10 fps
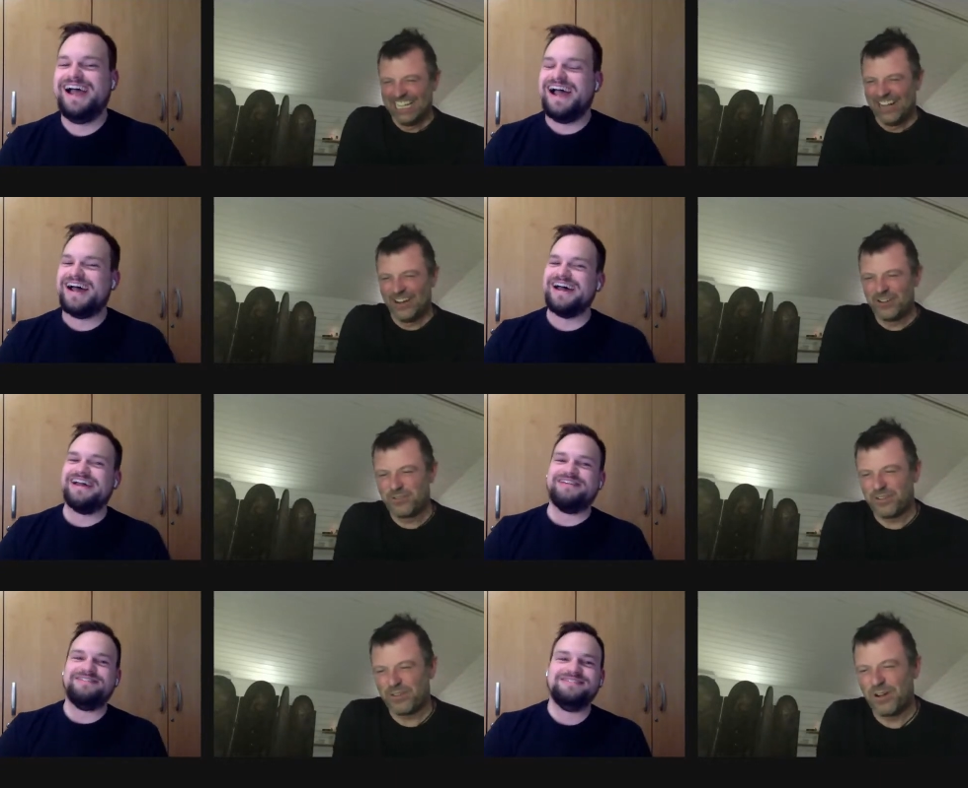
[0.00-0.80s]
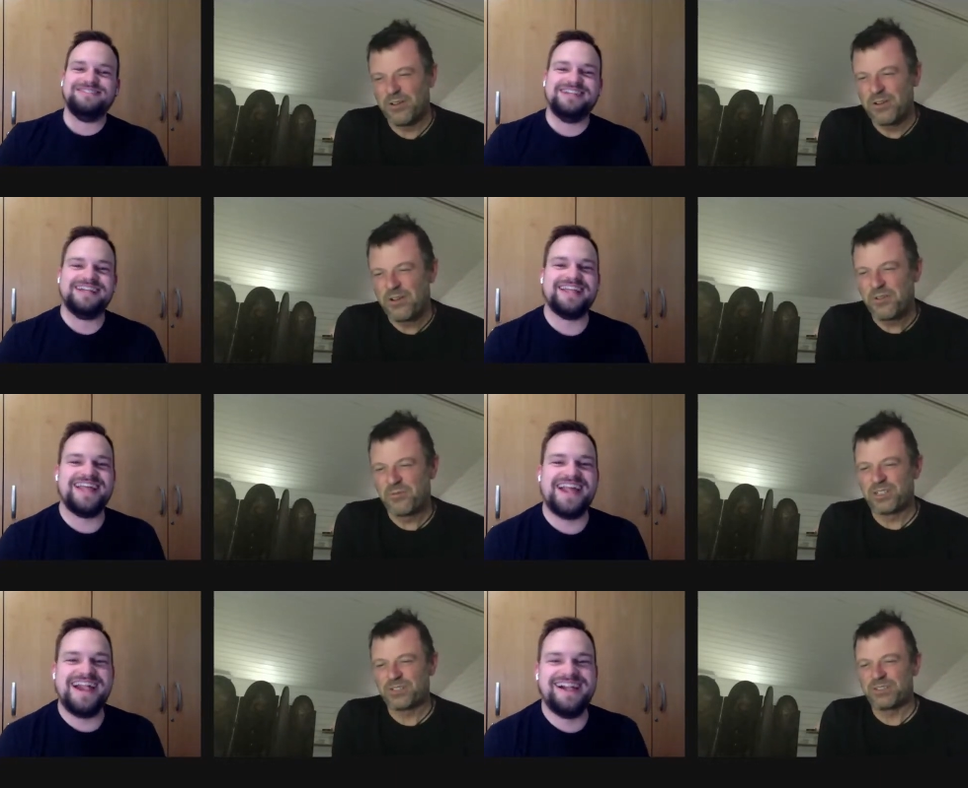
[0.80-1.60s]
Speaker 1: Oh, oh,
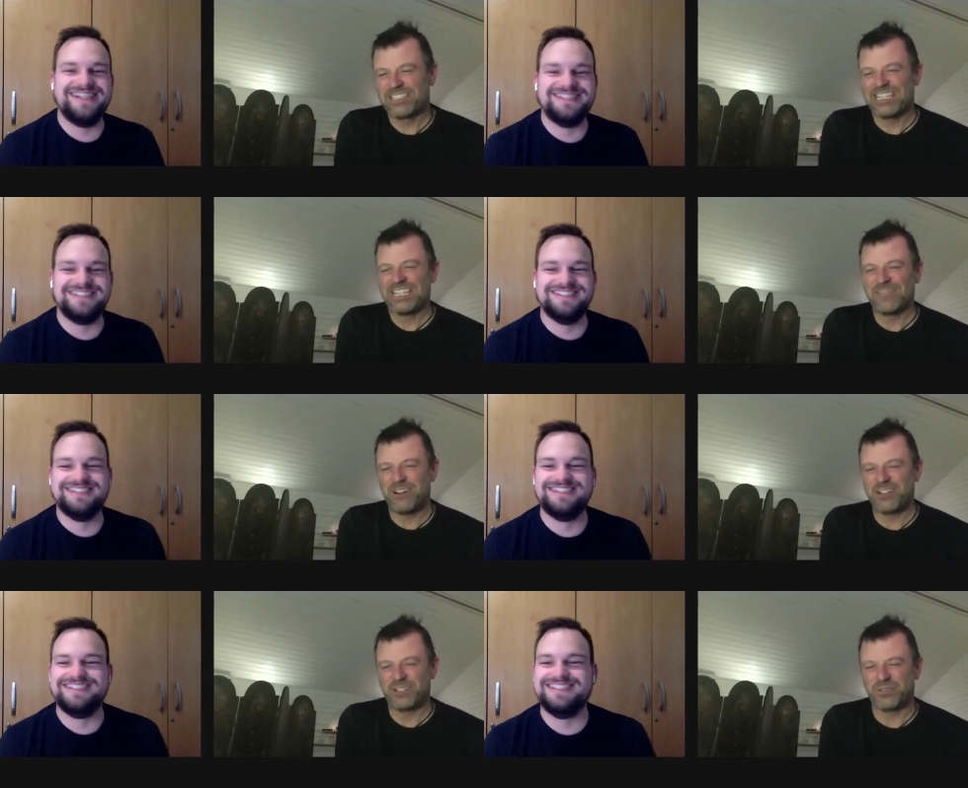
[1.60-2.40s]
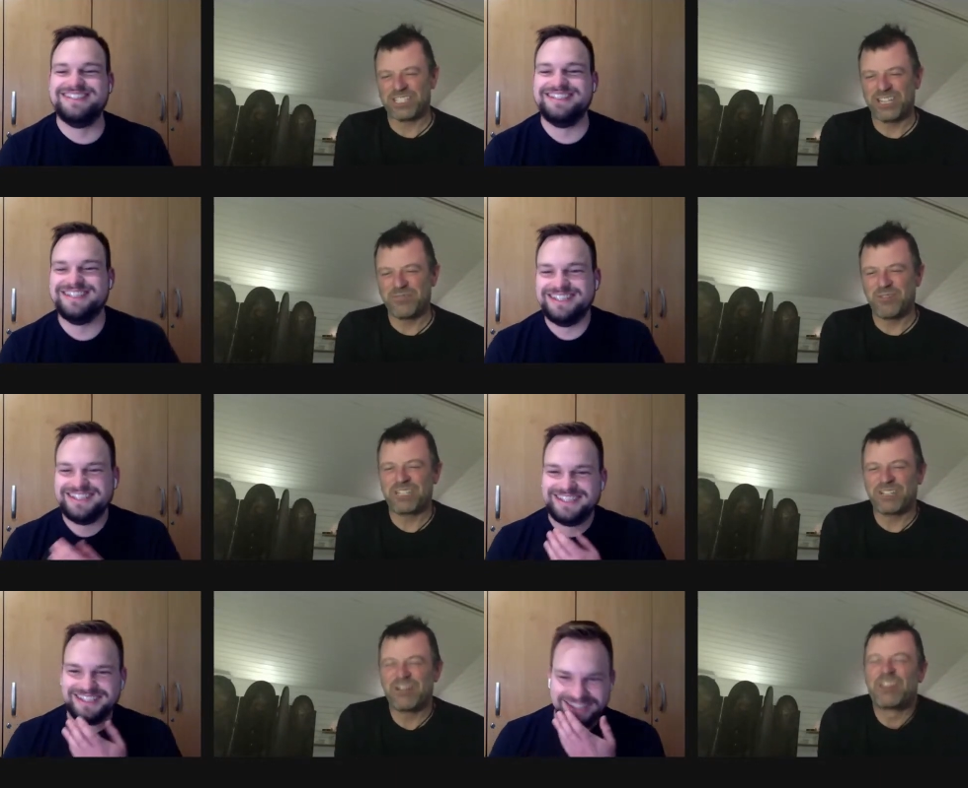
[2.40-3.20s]
um, Linda Marshall wants to know what we
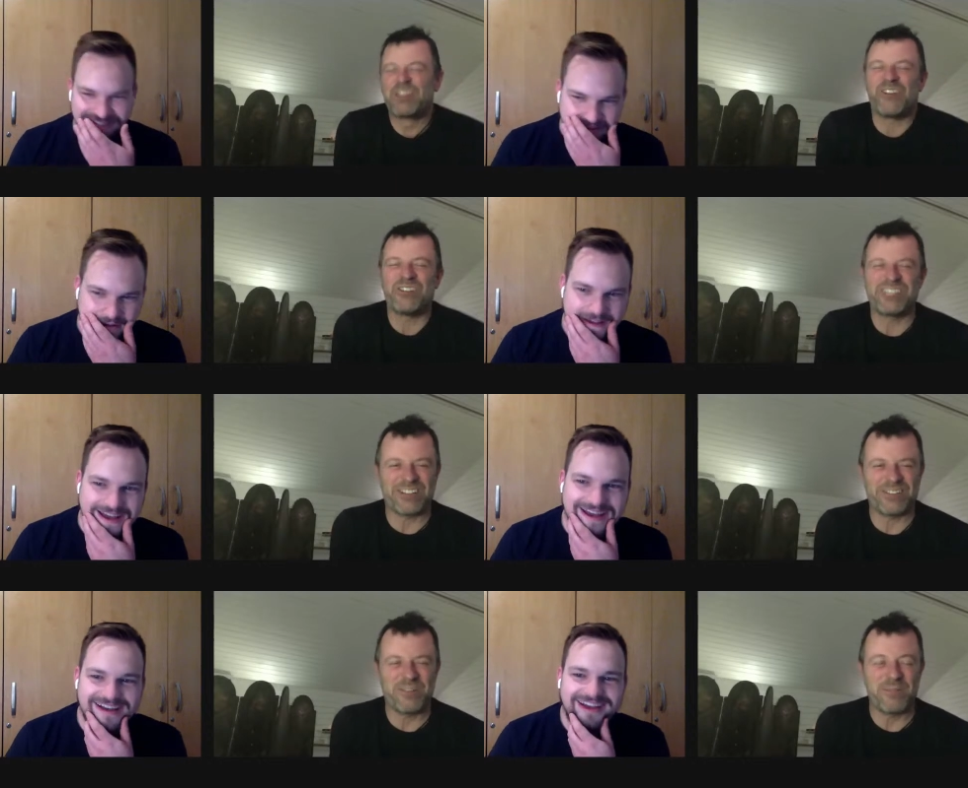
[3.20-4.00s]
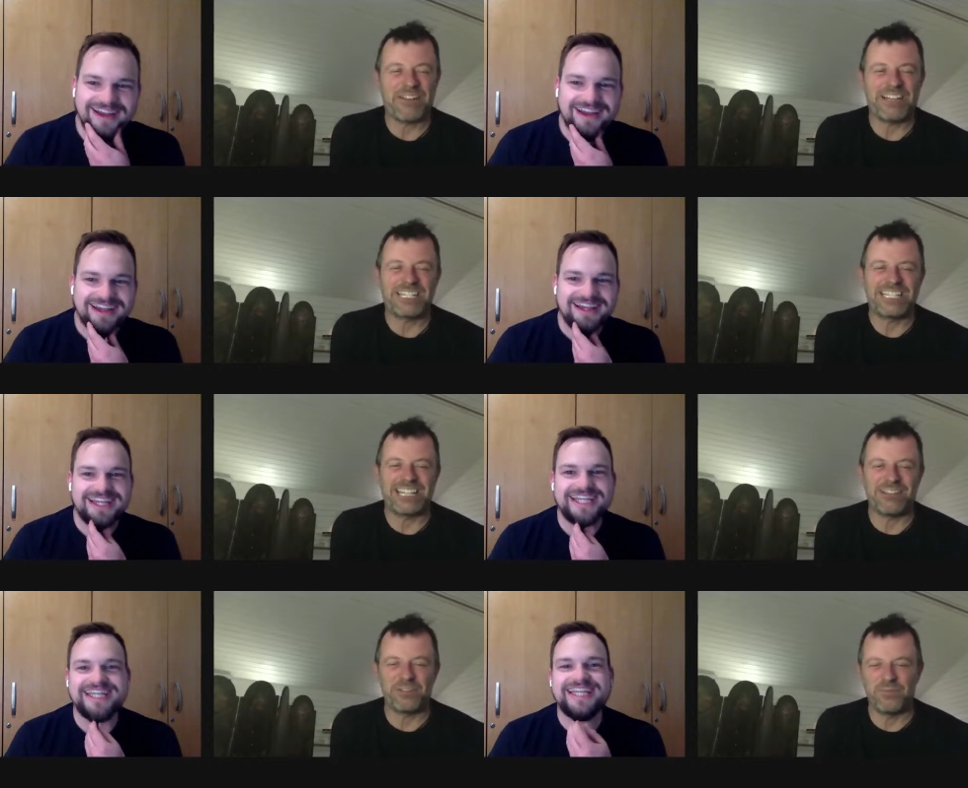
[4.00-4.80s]
do with the photo. You better actually
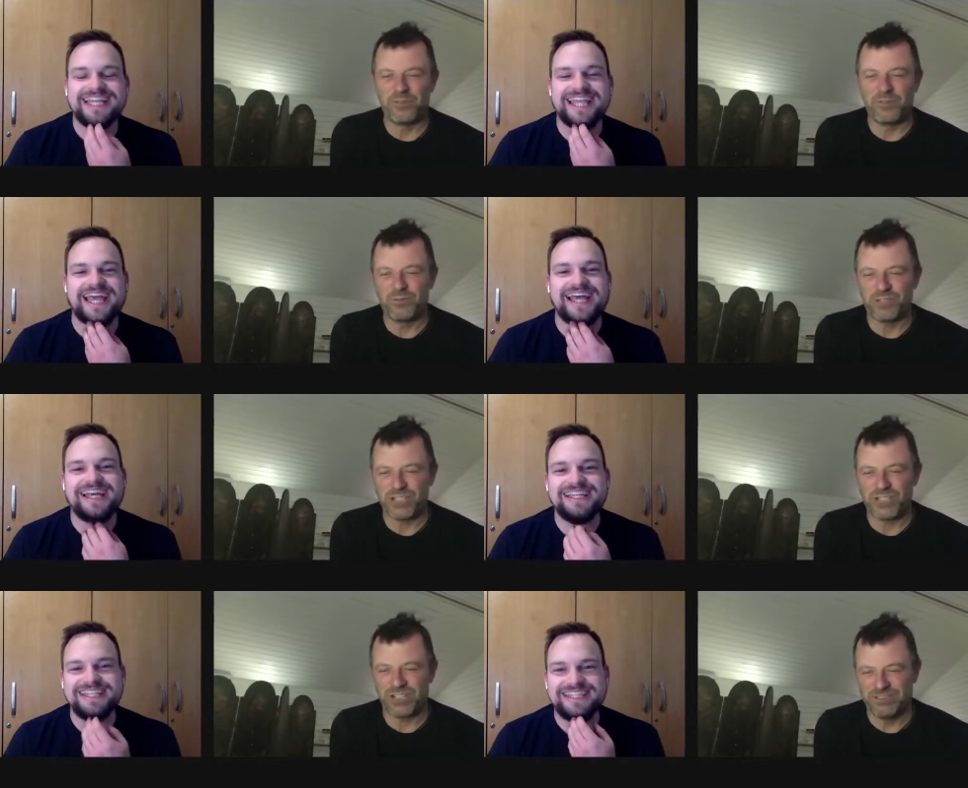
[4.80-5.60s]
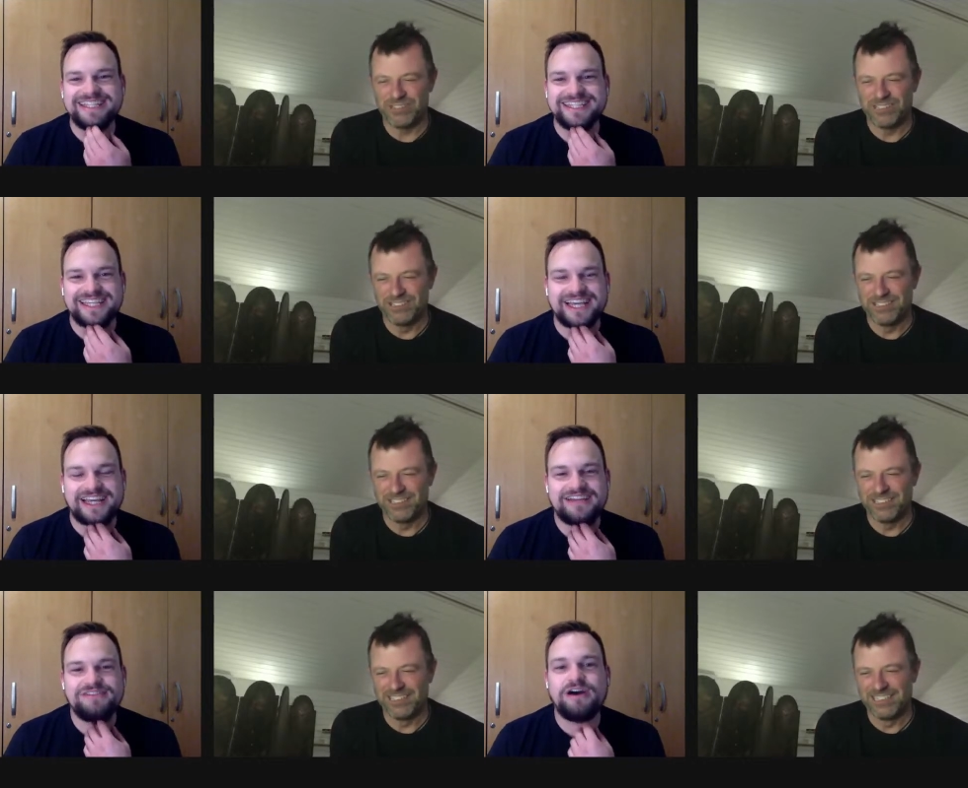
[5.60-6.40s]
tell them the rules, yeah, Joel.
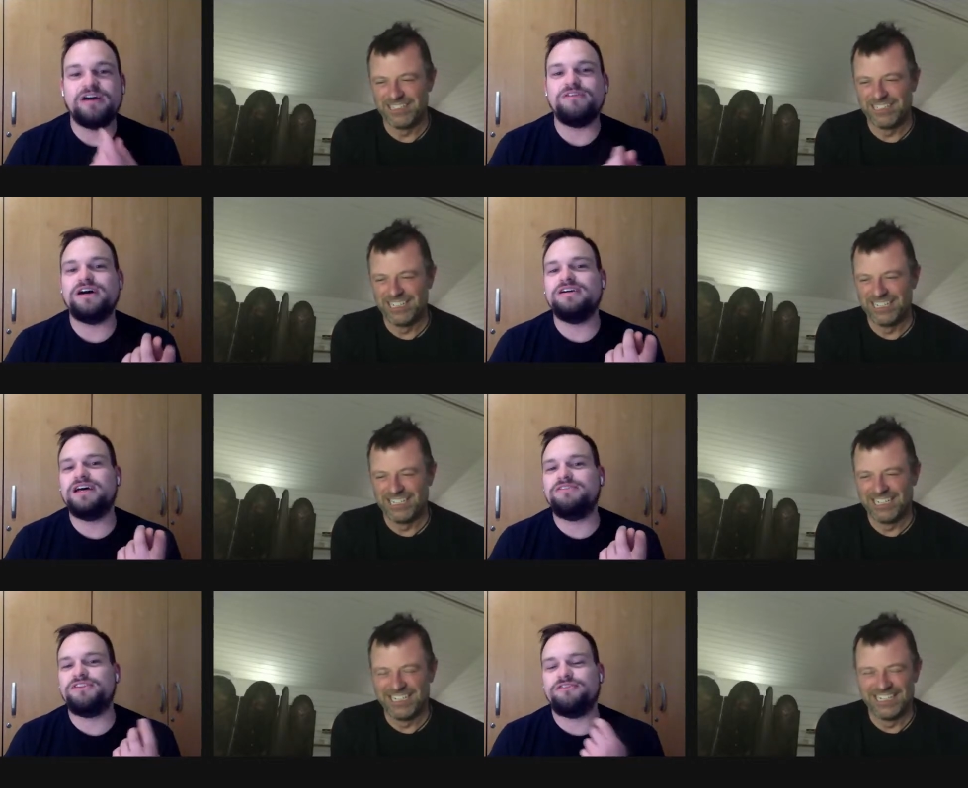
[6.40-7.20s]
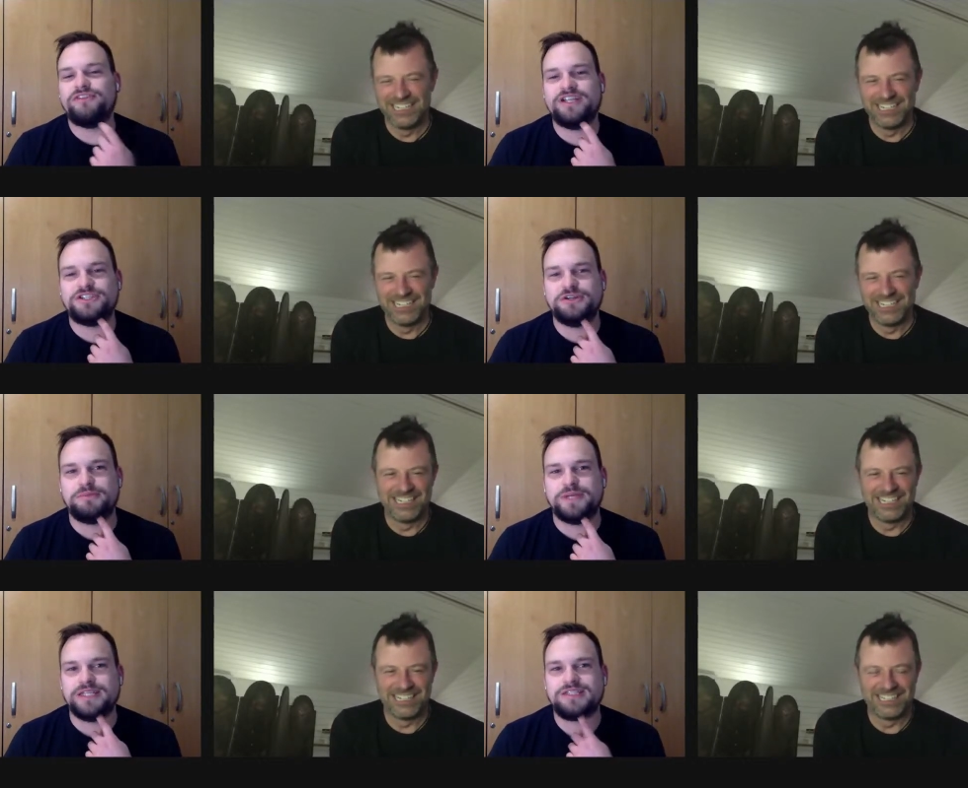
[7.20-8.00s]
Speaker 2: Yeah. Well, well, have you finished
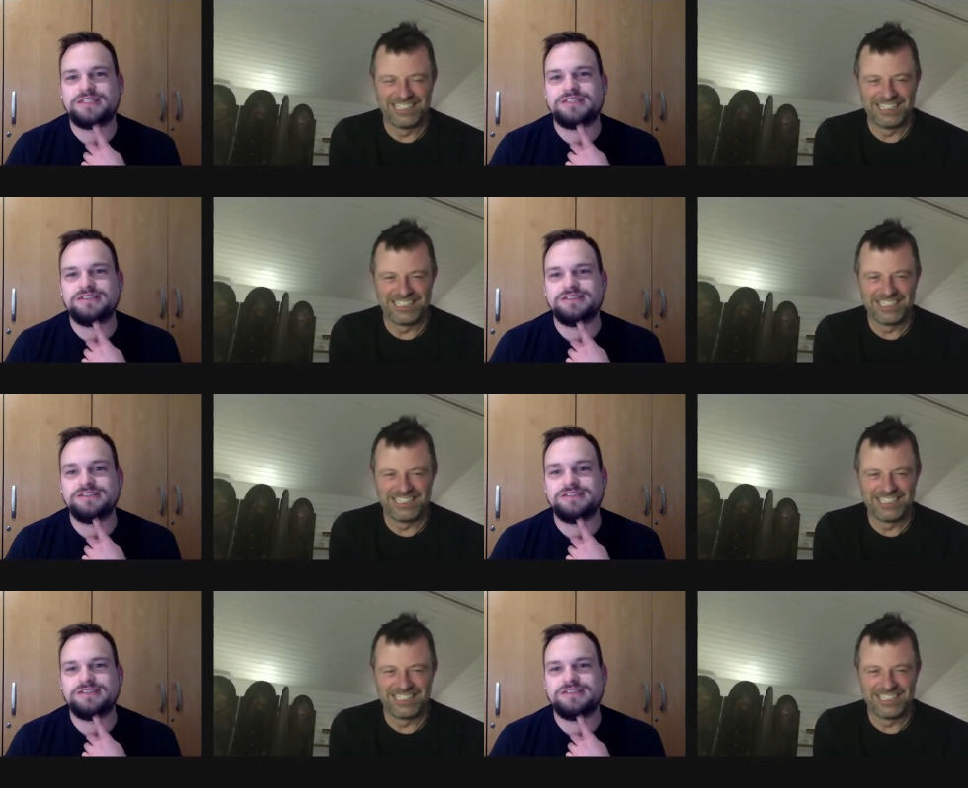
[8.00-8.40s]
your piece?